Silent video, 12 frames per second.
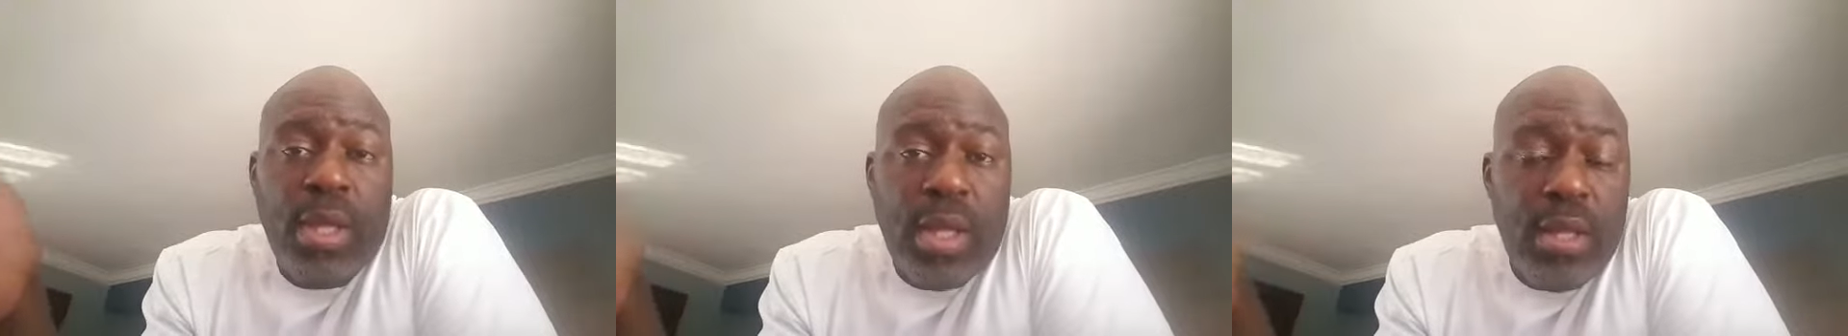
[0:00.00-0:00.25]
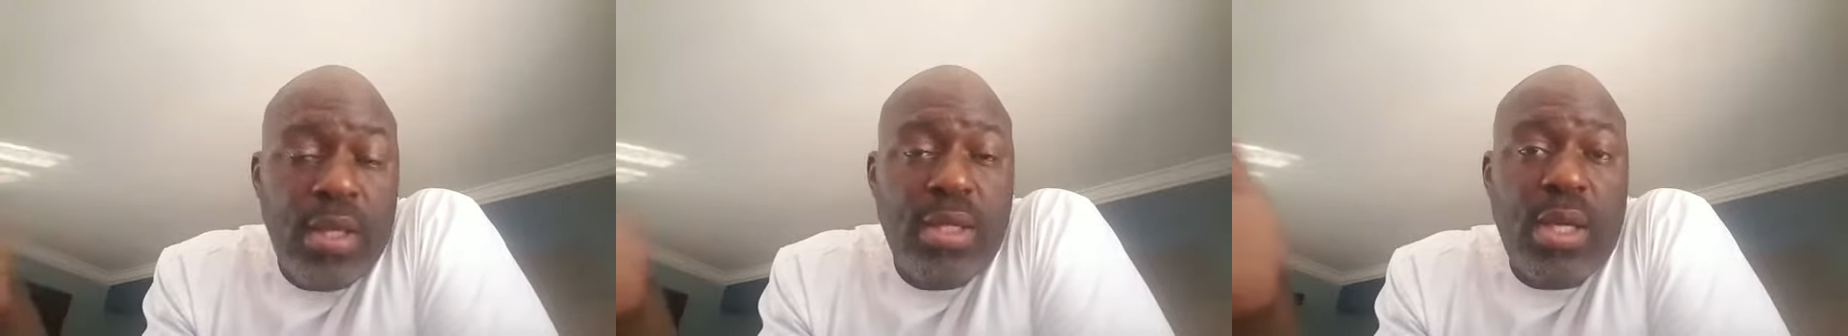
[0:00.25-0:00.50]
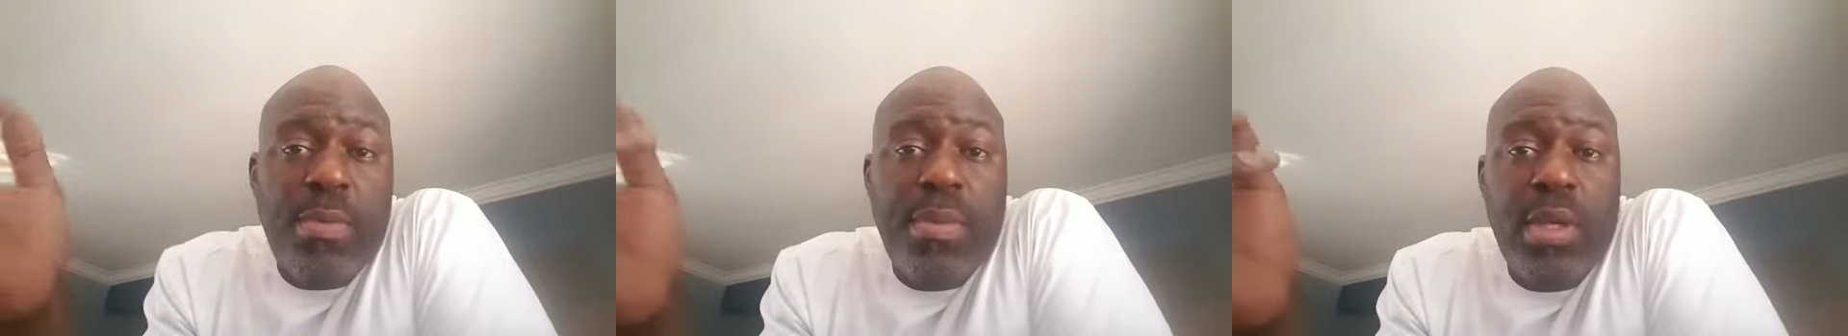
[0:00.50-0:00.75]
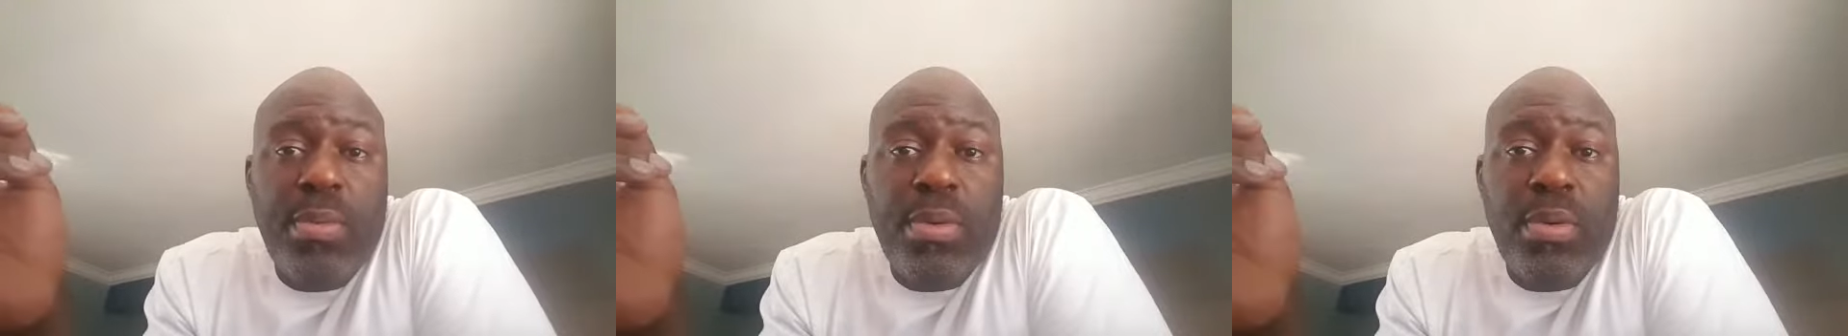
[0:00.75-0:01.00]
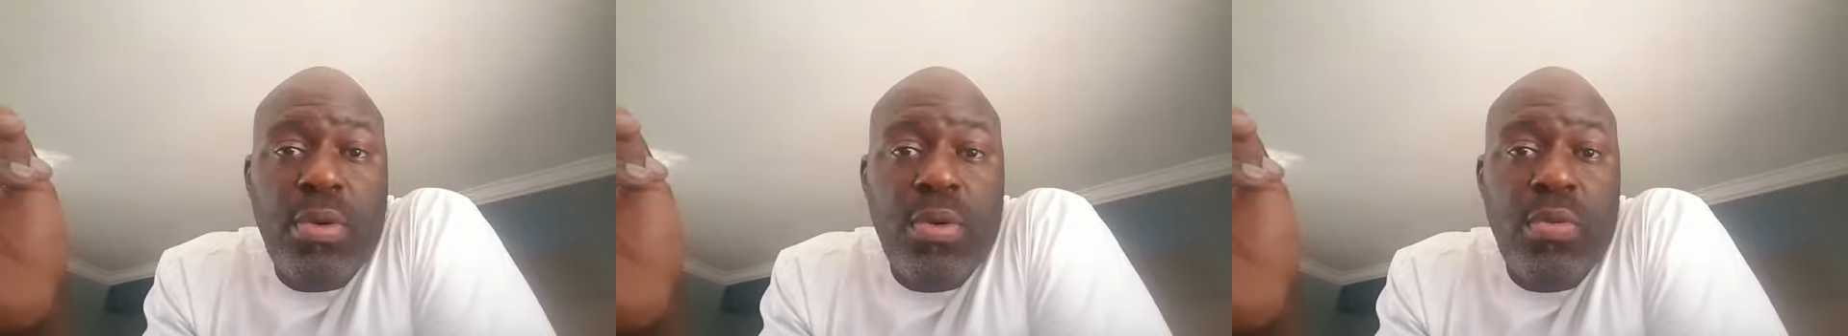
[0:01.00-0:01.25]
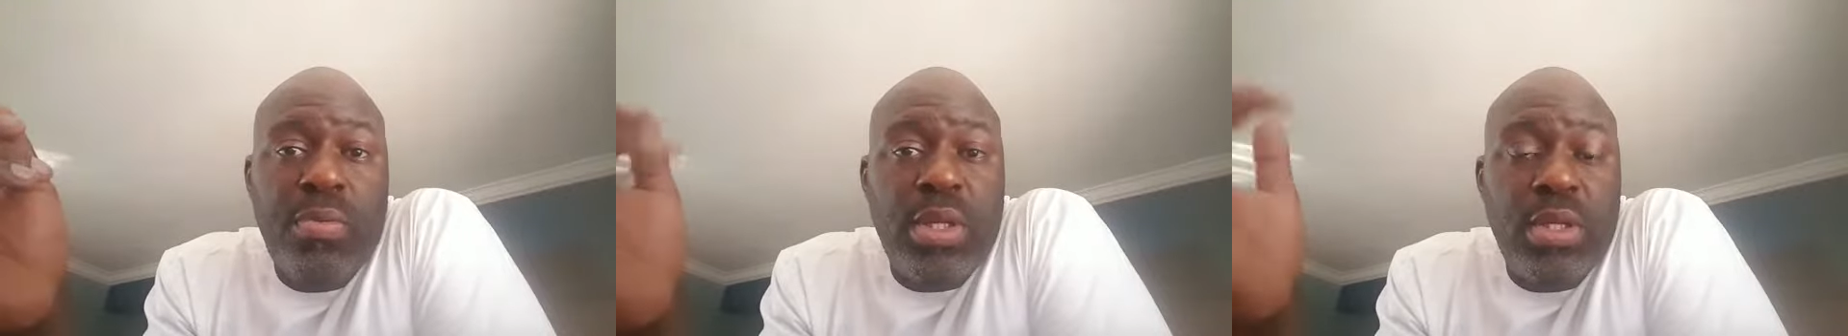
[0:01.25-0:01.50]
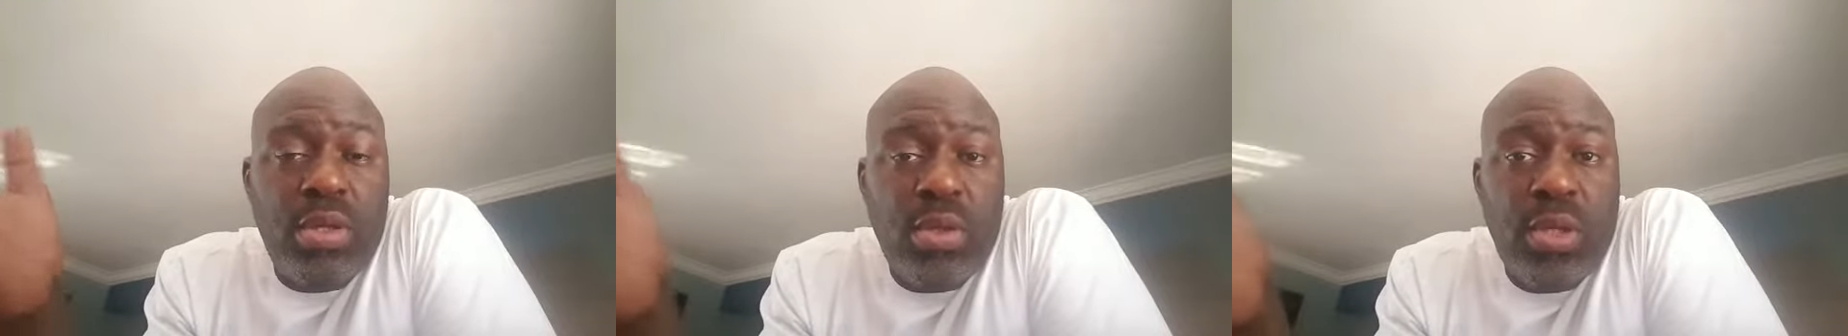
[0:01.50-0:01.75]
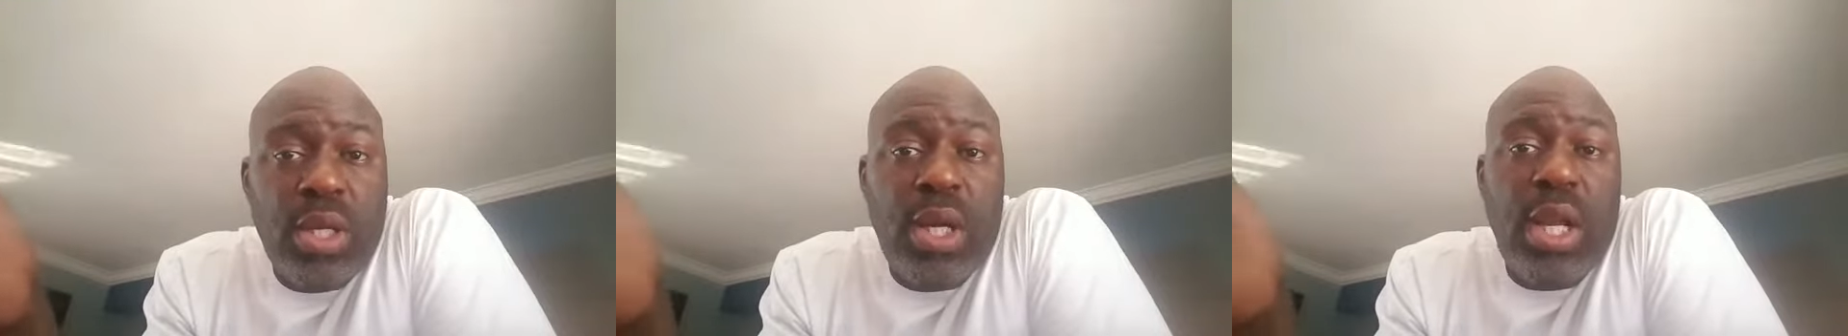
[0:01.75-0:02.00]
Now, these are people who've been
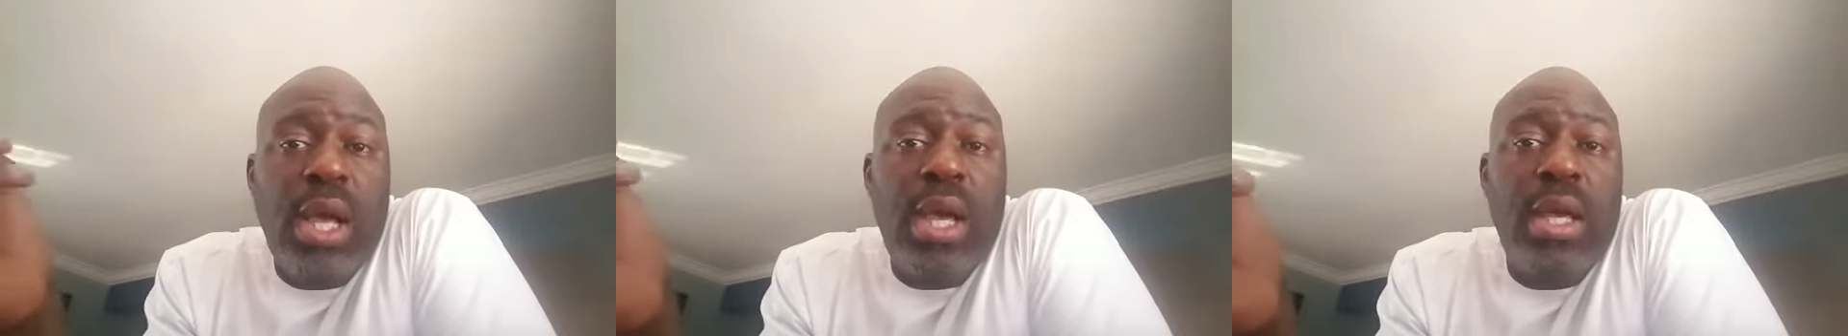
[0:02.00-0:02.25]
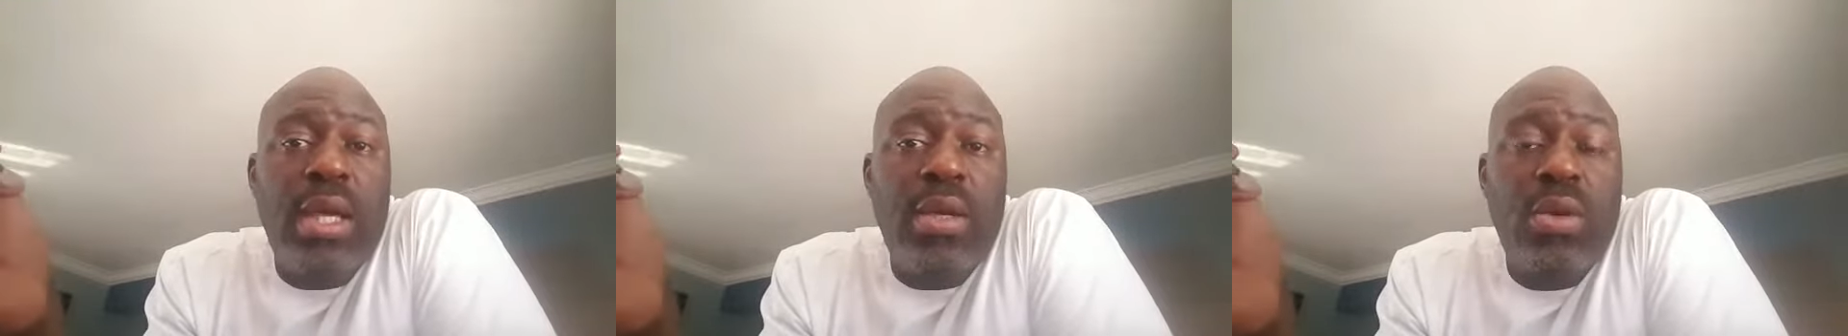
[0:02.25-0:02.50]
sold a lie,